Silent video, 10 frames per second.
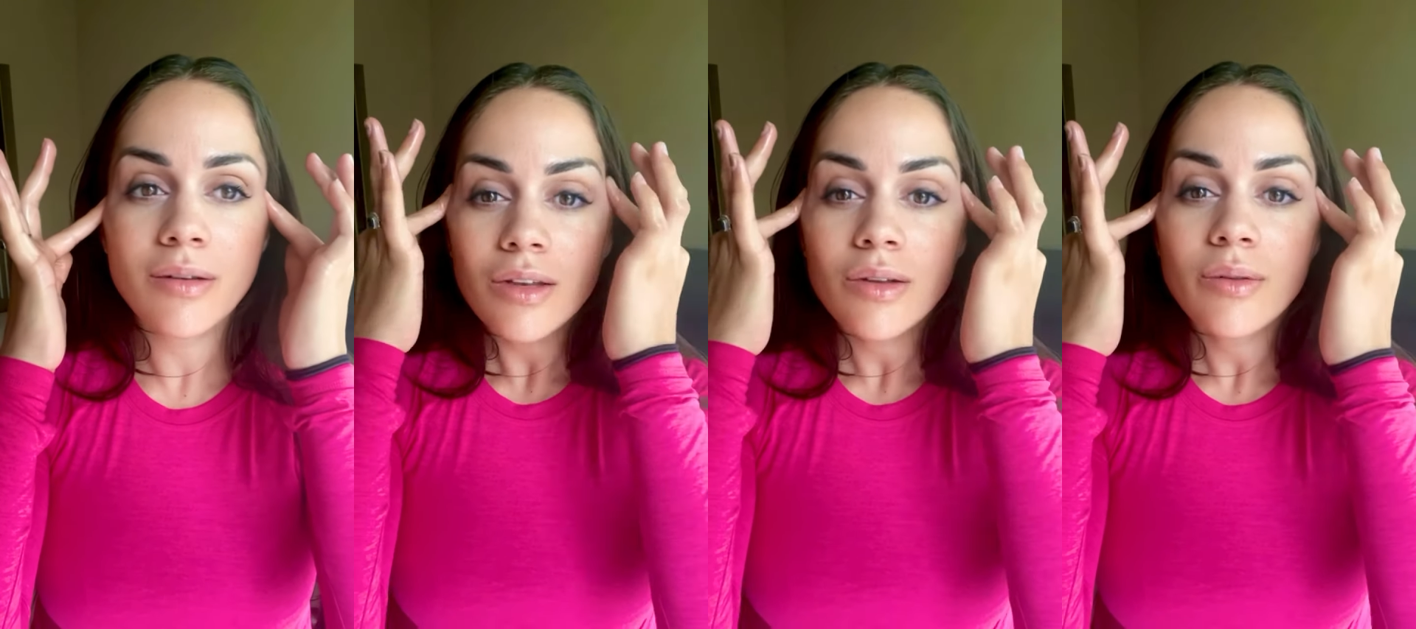
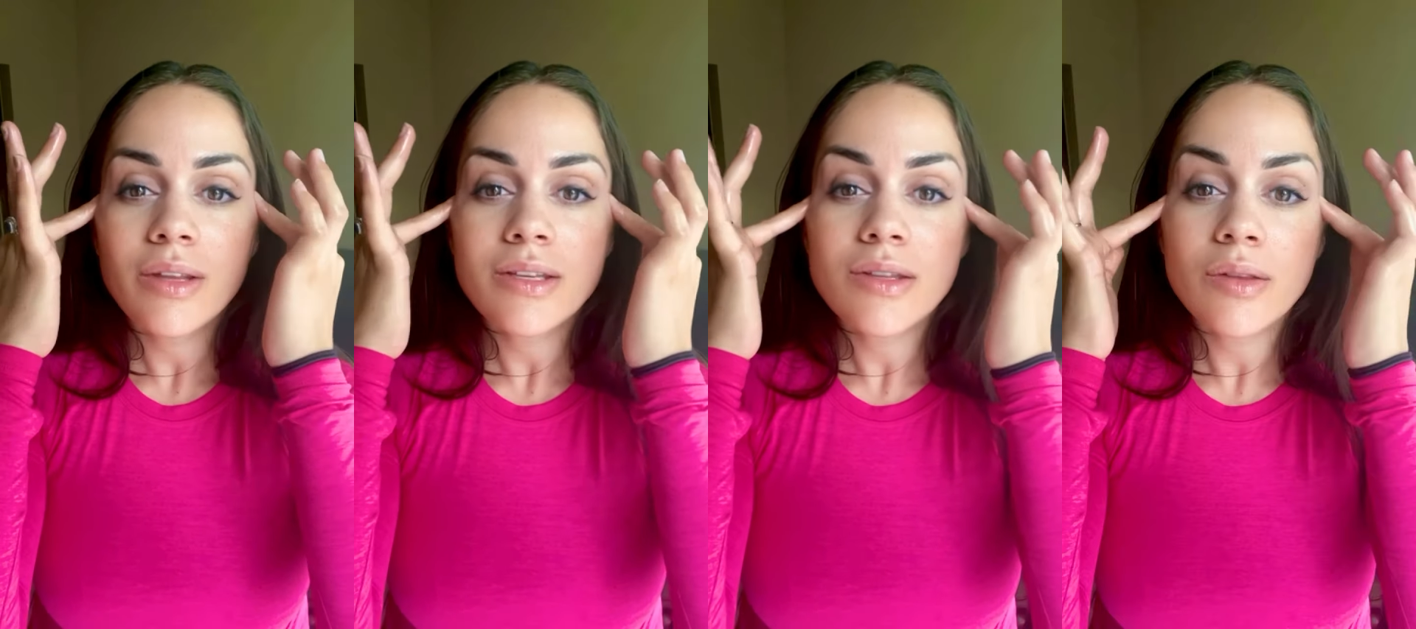And do
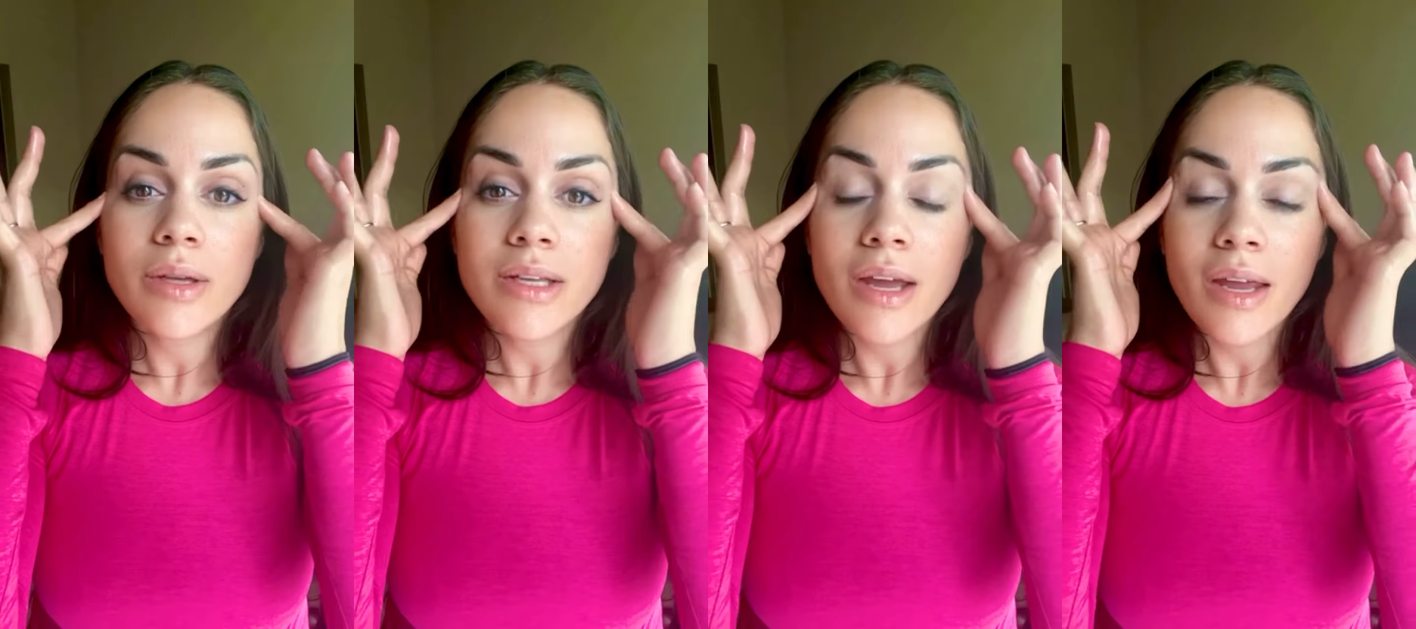this 3
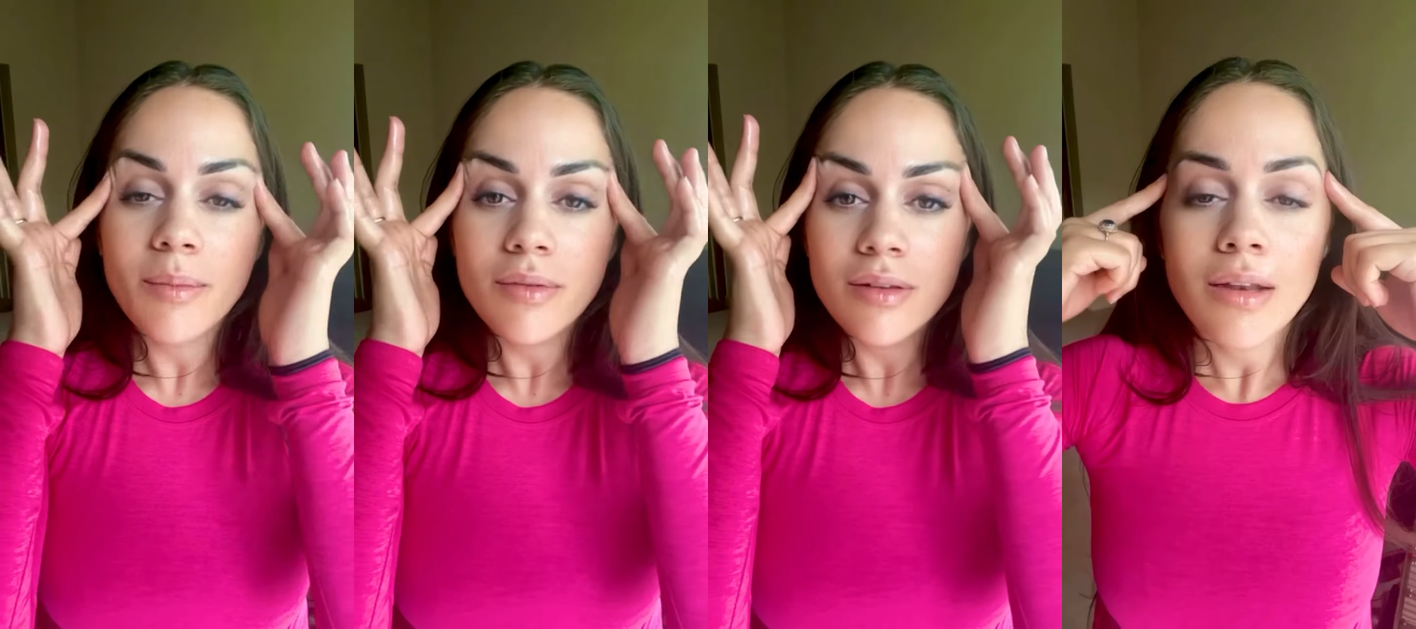
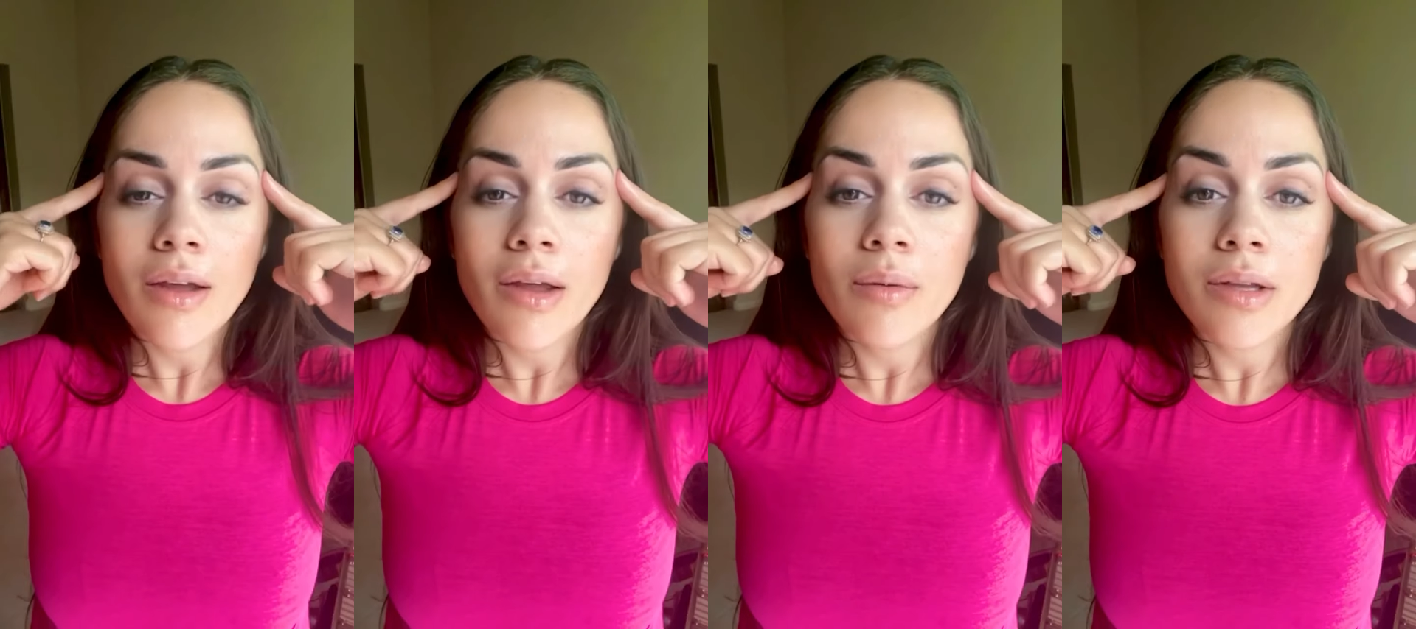times. Now
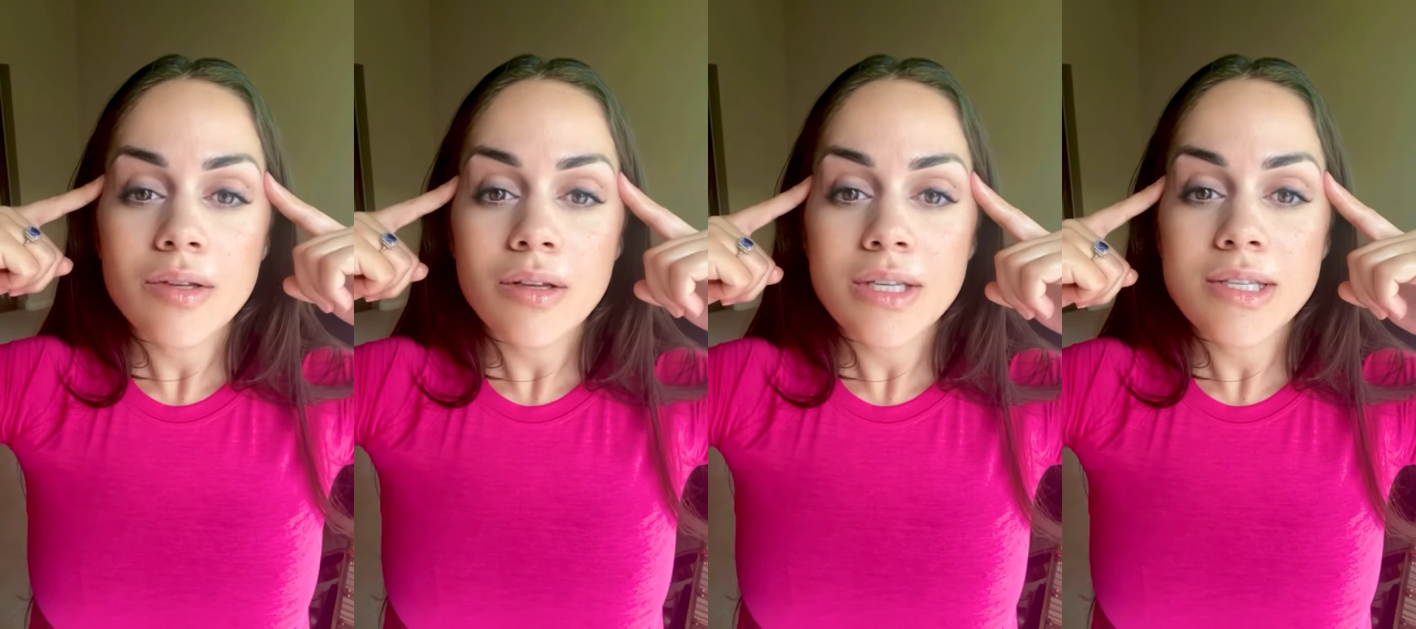I want
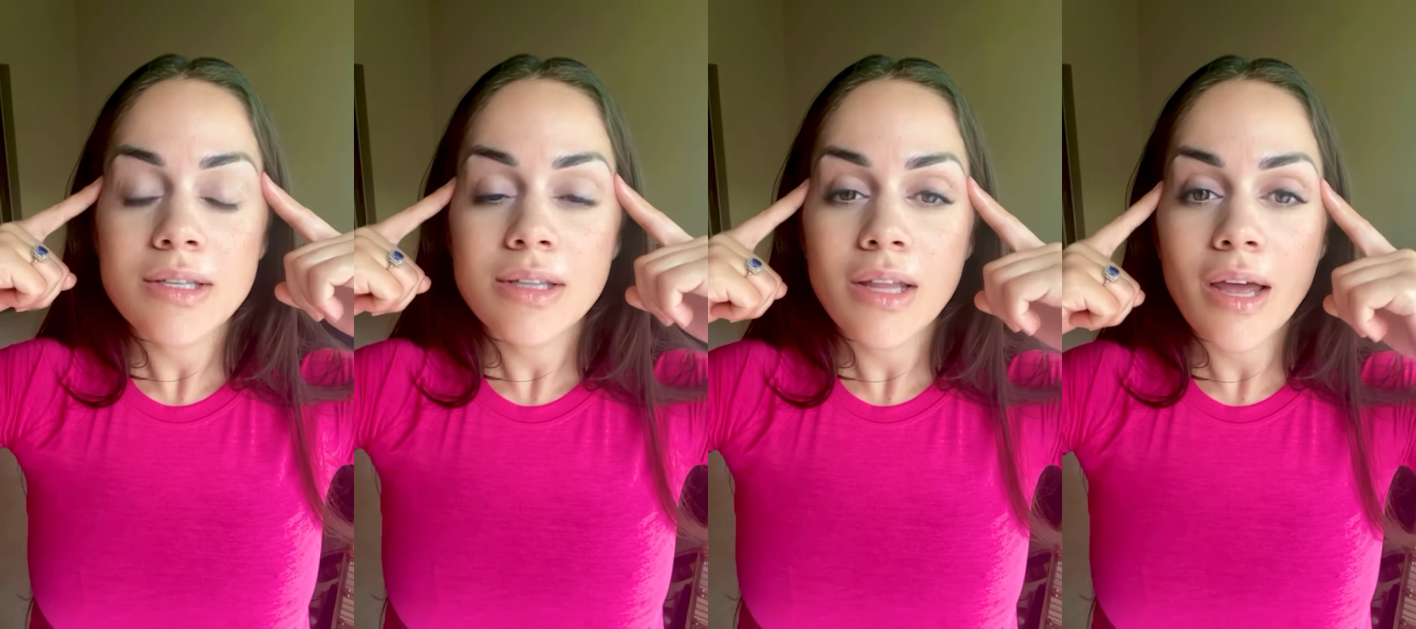you to
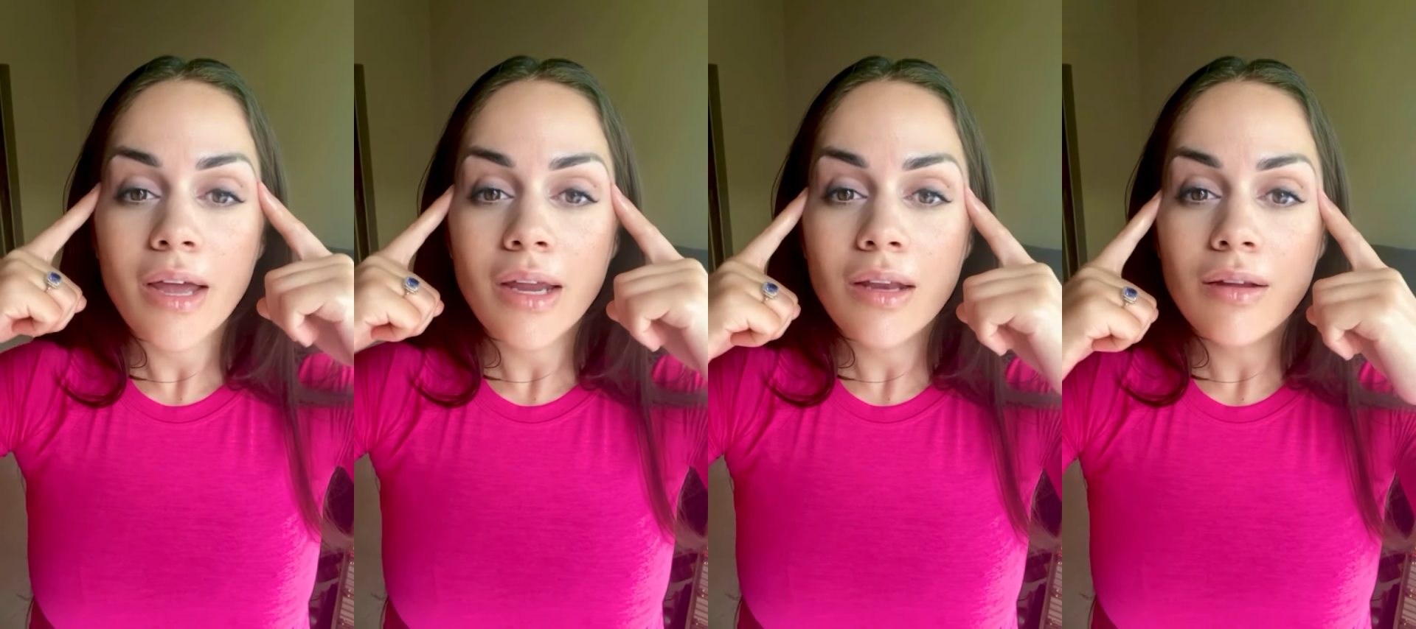
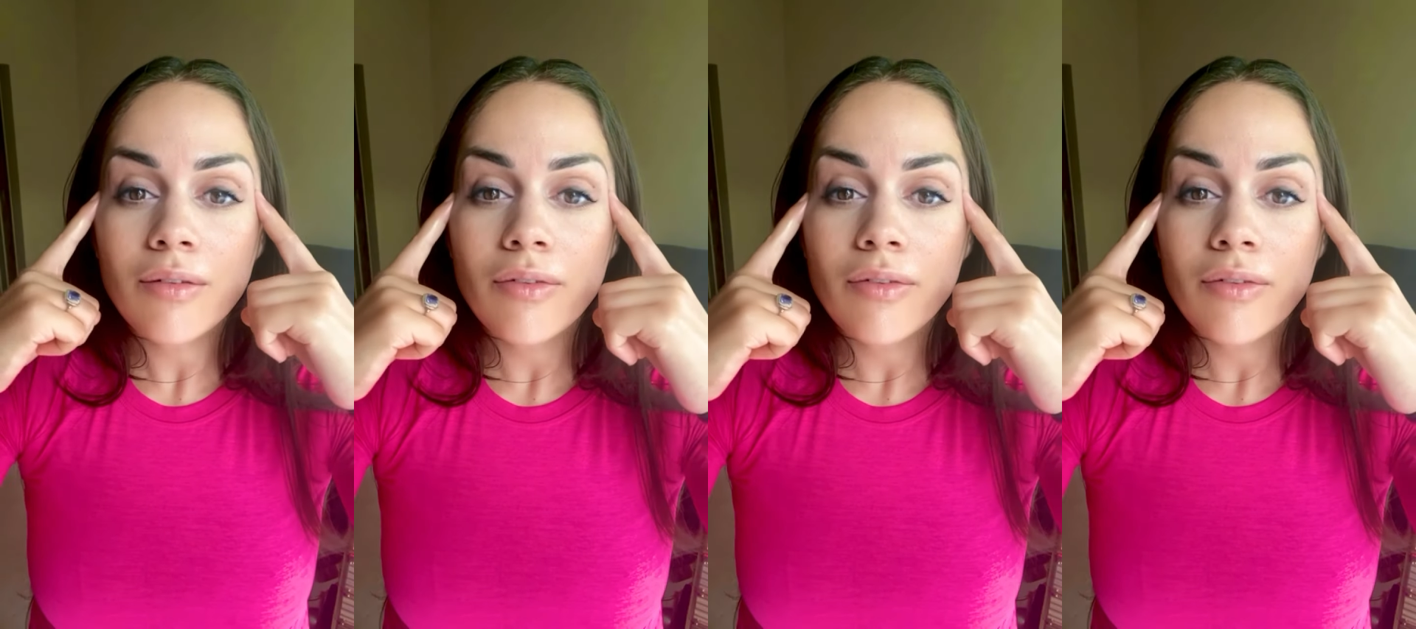slide your